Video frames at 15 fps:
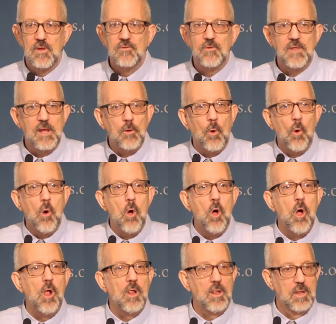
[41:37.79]
so that
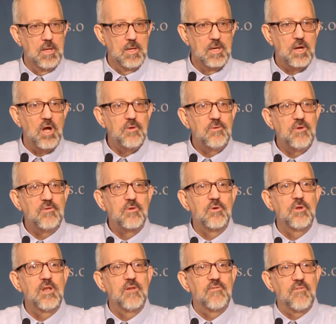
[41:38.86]
all countries
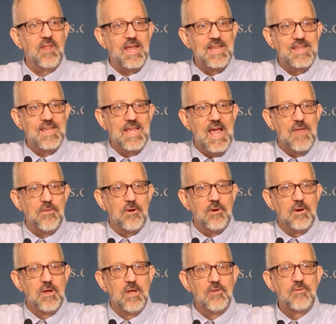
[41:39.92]
could inflate
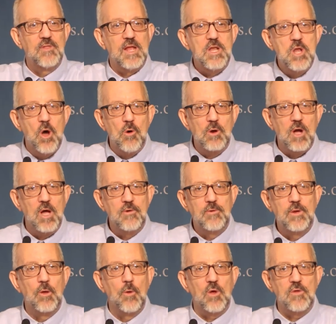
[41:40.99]
together, so that no
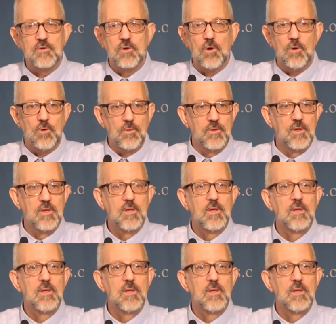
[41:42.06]
country lost gold